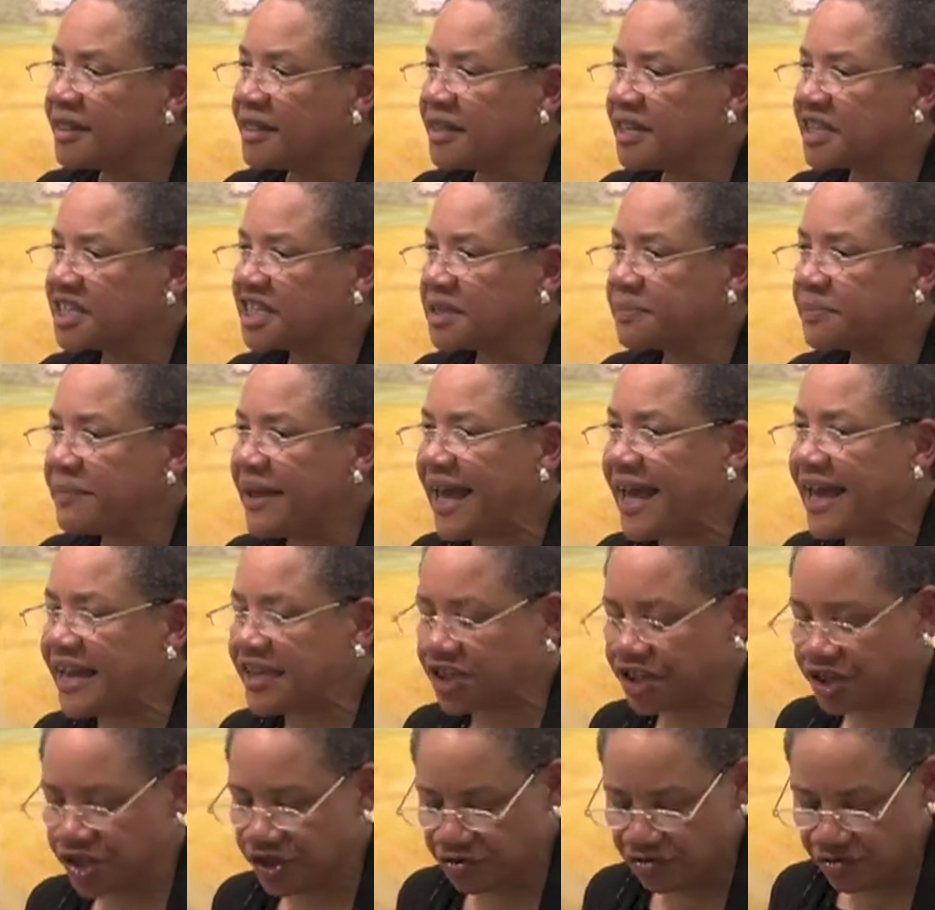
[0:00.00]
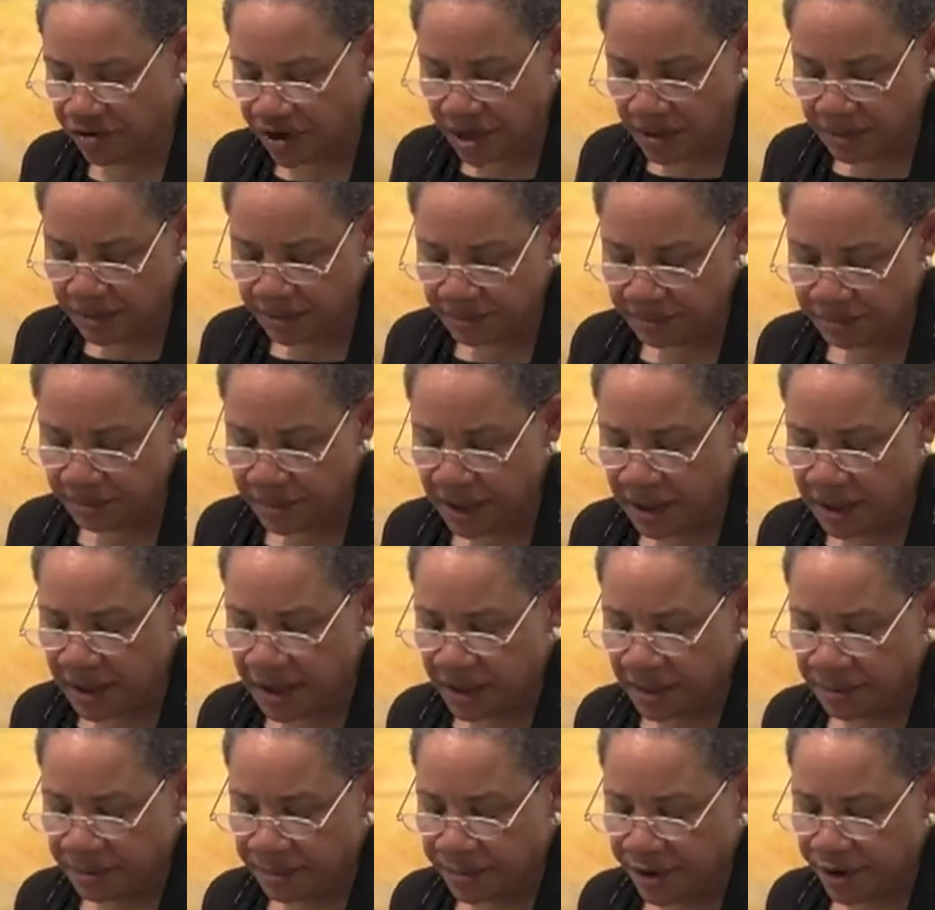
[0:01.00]
the smashed drum,
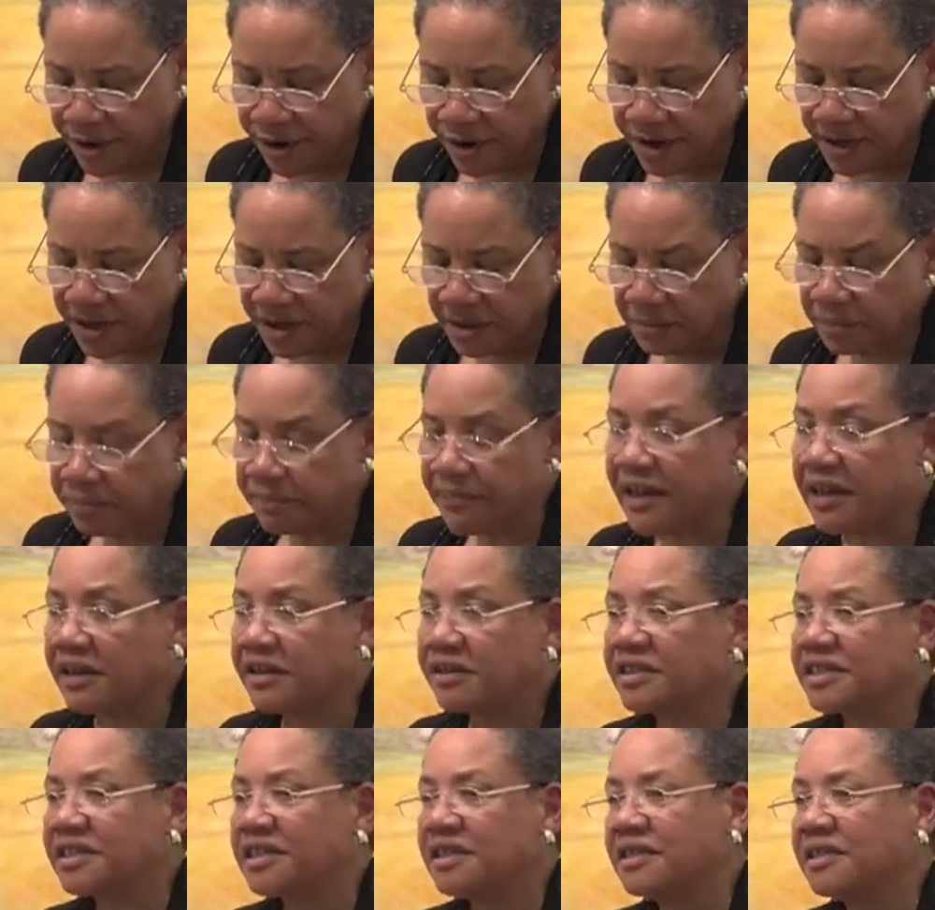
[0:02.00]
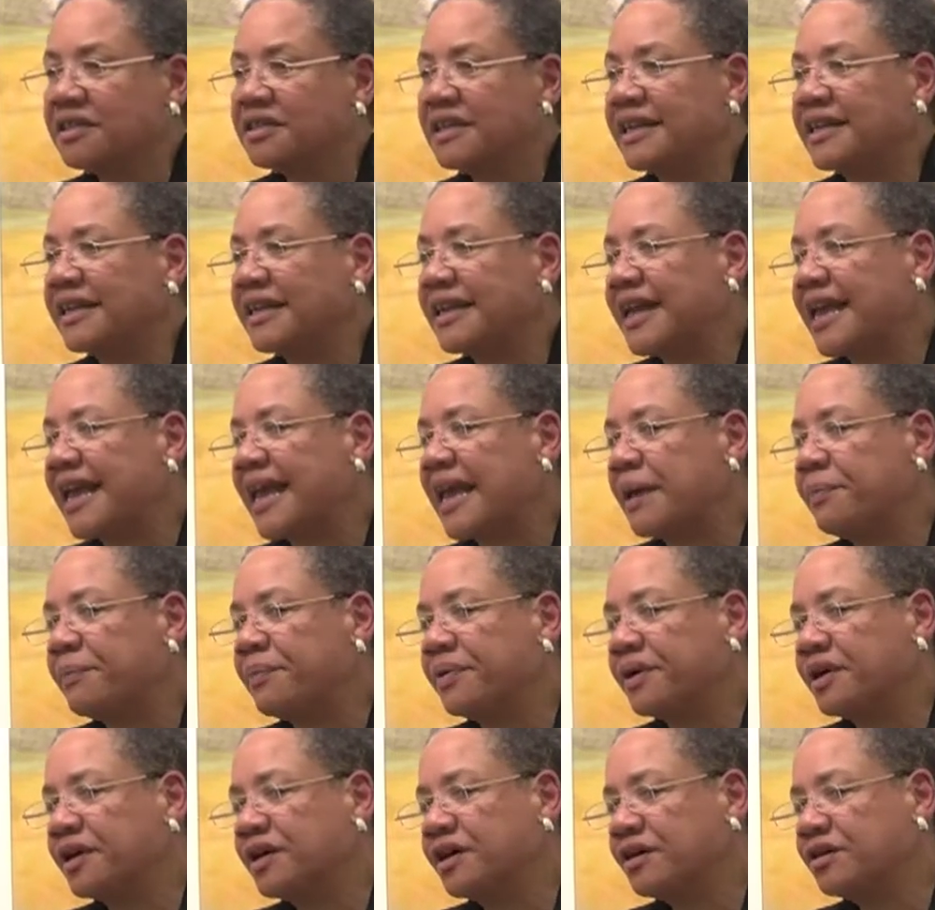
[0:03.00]
Bergen-Belsen, and
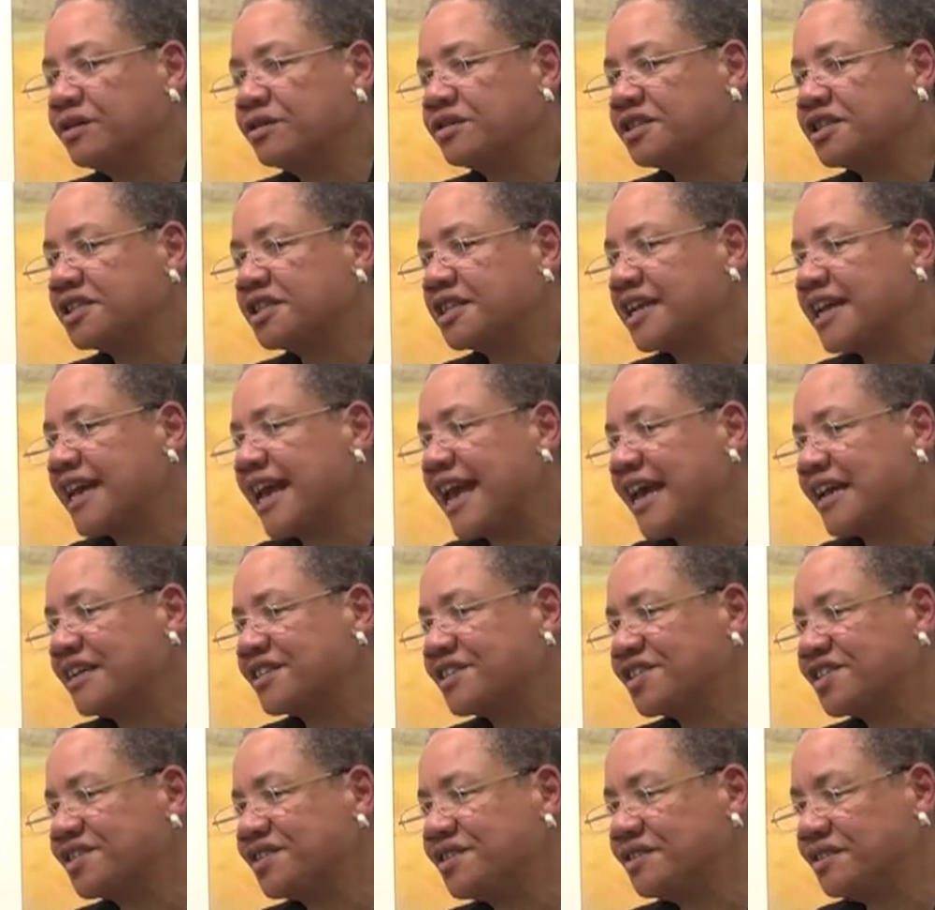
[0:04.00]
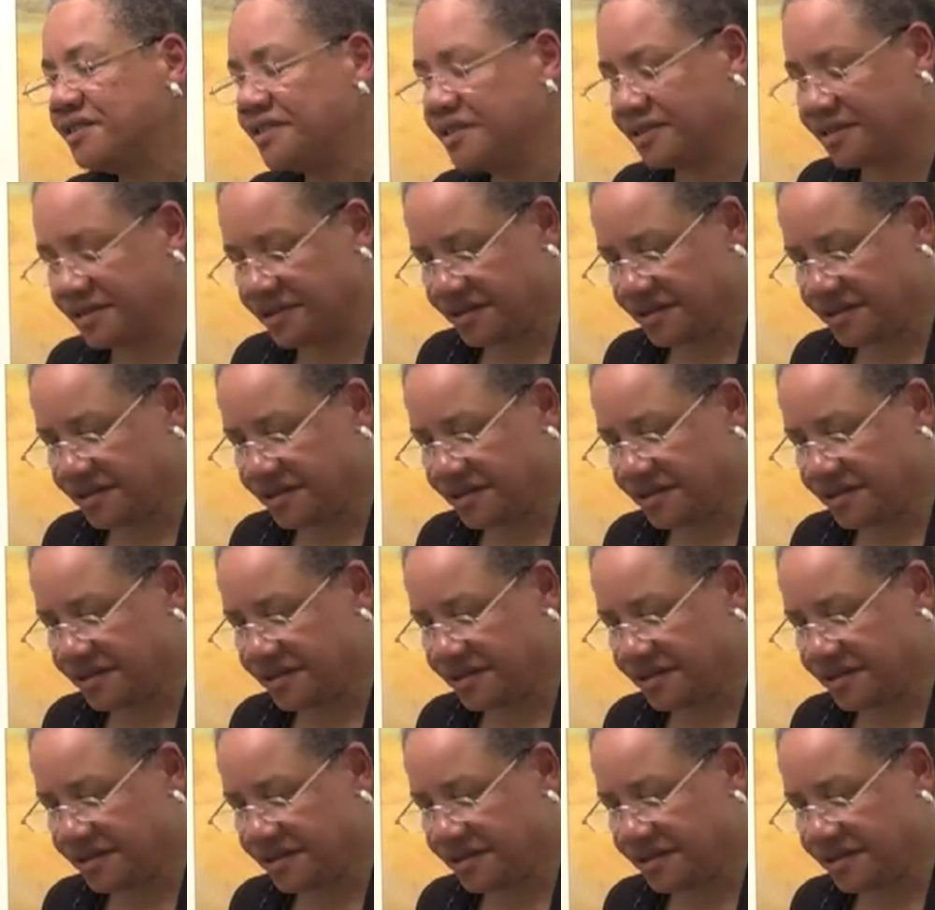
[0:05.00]
Cape Coast Castle.